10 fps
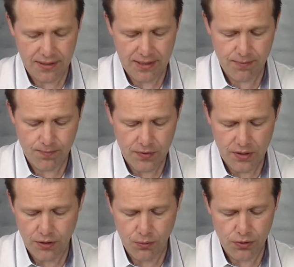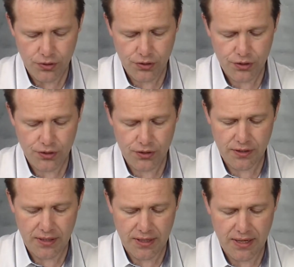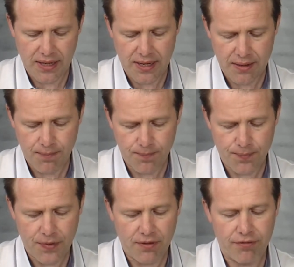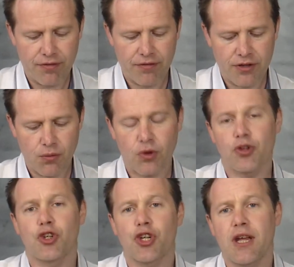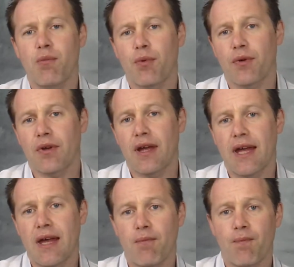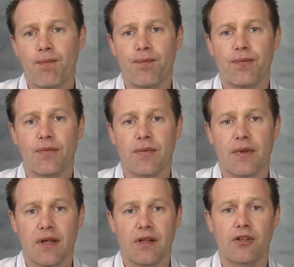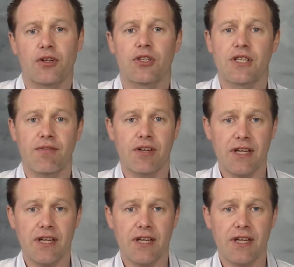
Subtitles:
There was 51 sheep killed on 17 different